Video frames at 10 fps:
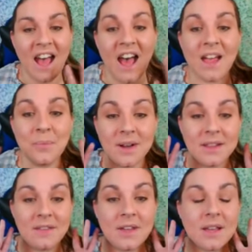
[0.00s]
I want to
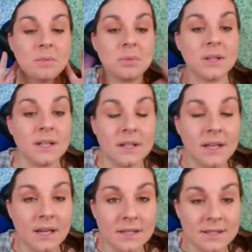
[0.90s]
leave it
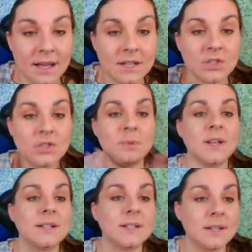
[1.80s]
completely untouched
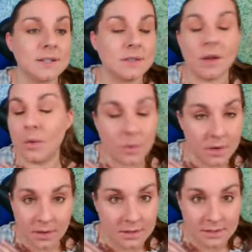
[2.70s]
because it is not
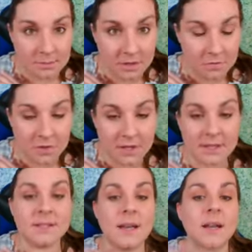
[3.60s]
worth it to me for the
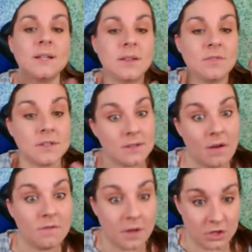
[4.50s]
aesthetics if it's
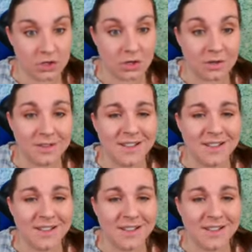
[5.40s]
not functional functional.